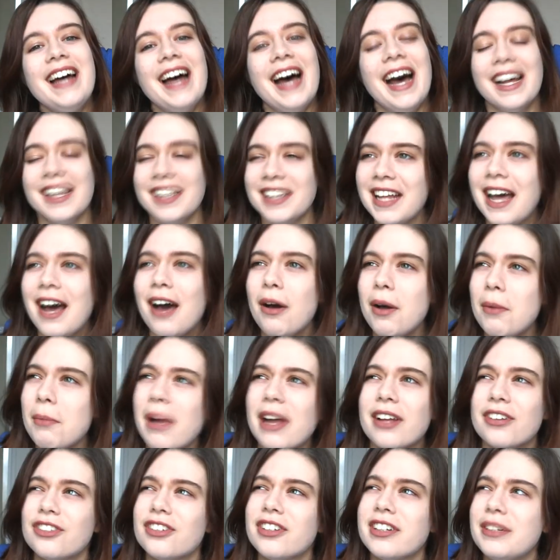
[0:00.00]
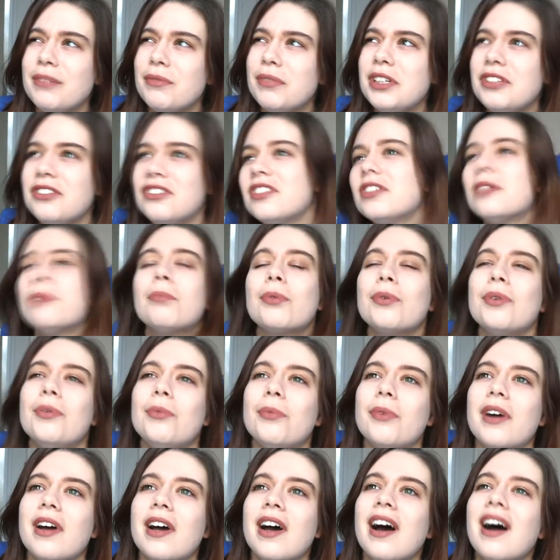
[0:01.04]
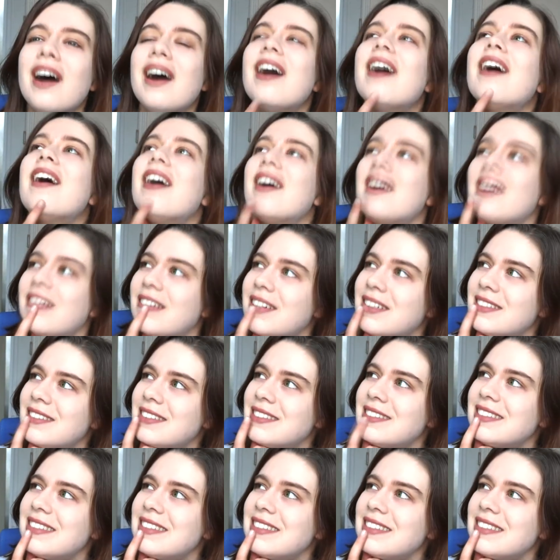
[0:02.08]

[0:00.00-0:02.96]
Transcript: And now I'm actually reaching the point where, ah,